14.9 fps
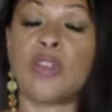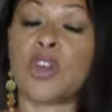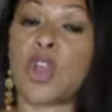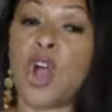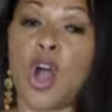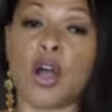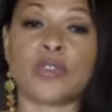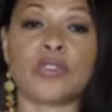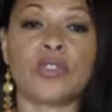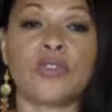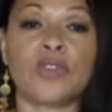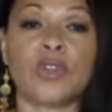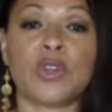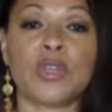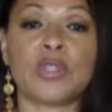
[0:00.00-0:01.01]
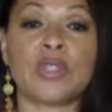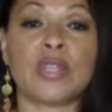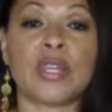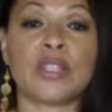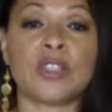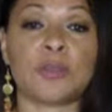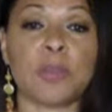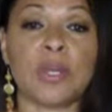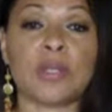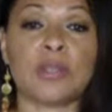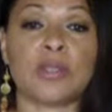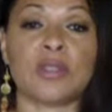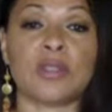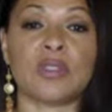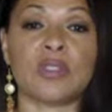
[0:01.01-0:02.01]
the cost of goods and
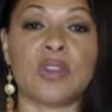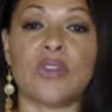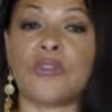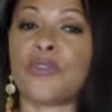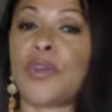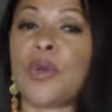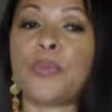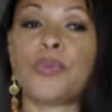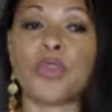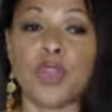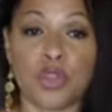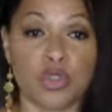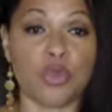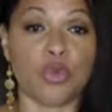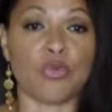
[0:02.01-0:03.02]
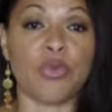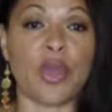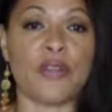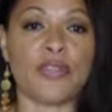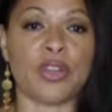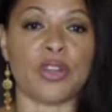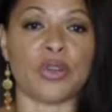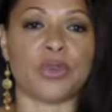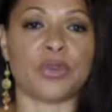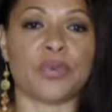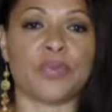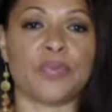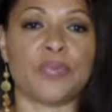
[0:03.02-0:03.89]
expenses from your revenue.